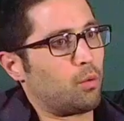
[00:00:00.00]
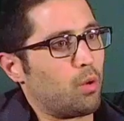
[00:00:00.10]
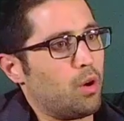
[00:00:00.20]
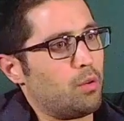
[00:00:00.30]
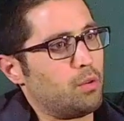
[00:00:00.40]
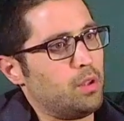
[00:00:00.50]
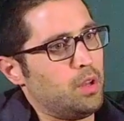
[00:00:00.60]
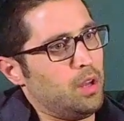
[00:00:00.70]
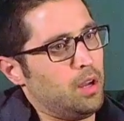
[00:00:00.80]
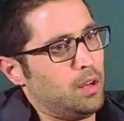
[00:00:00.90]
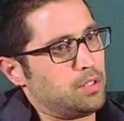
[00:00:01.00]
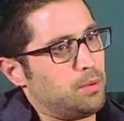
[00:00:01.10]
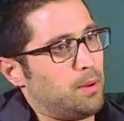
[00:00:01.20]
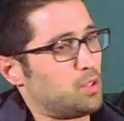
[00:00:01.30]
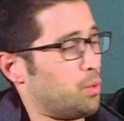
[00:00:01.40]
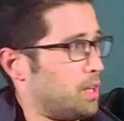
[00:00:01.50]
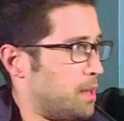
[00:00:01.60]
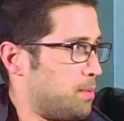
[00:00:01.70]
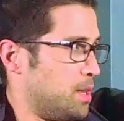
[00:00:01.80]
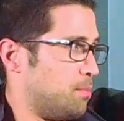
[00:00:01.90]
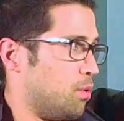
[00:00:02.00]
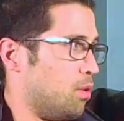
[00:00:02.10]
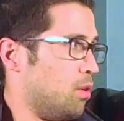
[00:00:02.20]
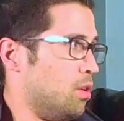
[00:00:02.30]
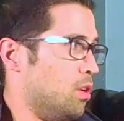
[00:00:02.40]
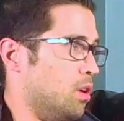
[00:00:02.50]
grown uh, to about 28 people.